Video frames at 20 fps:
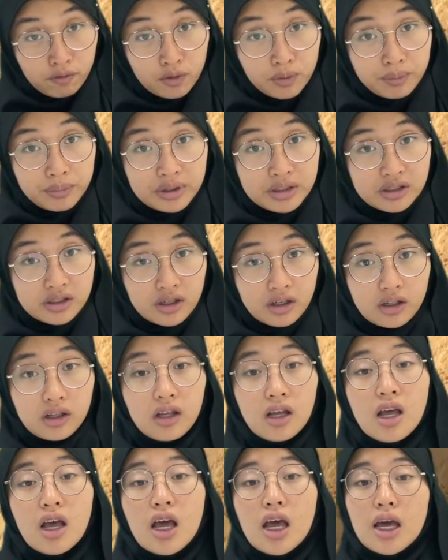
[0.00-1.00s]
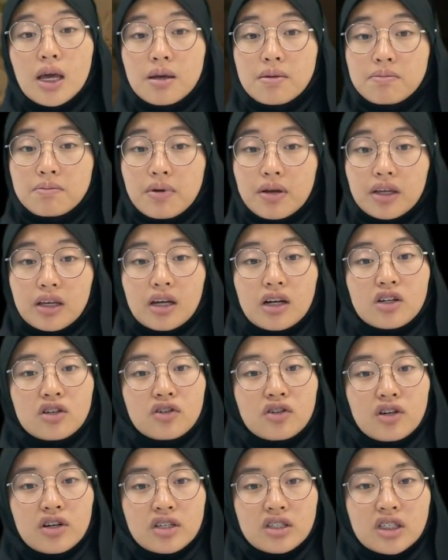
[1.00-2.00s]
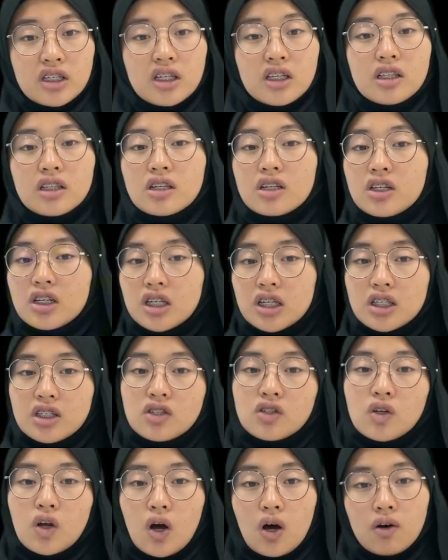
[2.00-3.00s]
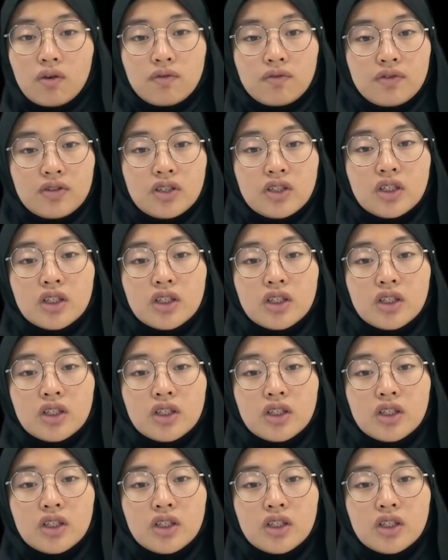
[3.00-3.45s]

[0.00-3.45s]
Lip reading: environmental impact, addressing the needs of